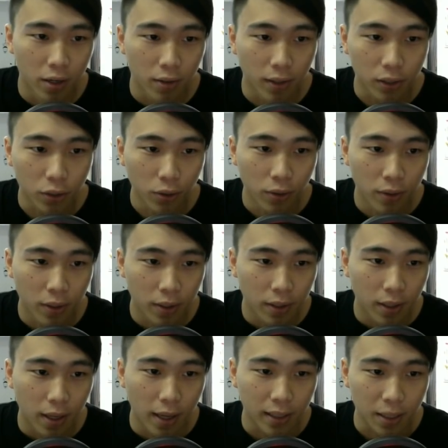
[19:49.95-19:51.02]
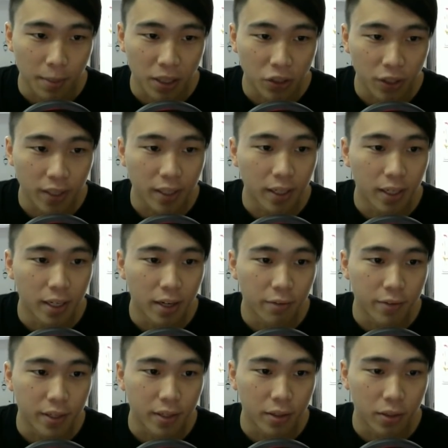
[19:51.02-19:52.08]
Right, so as I mentioned in the earlier
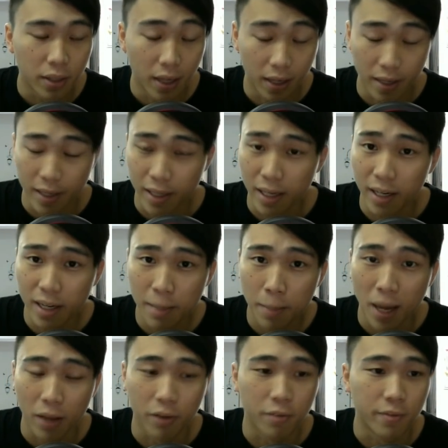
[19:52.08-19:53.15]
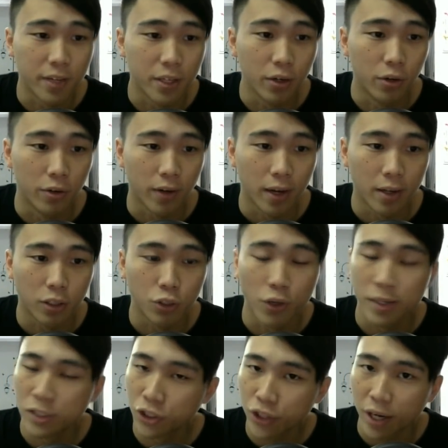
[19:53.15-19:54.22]
video, in the early part of the video, right,
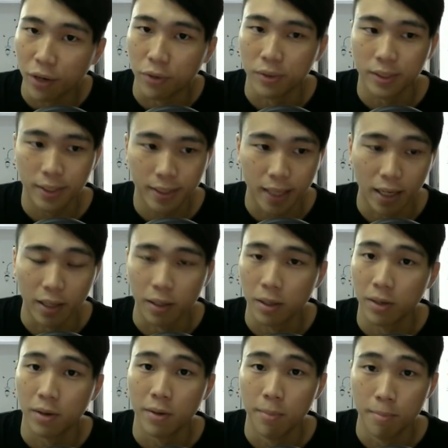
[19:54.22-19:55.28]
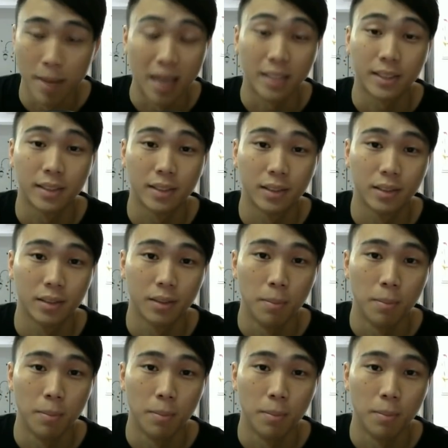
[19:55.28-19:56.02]
Yuan Shao sung best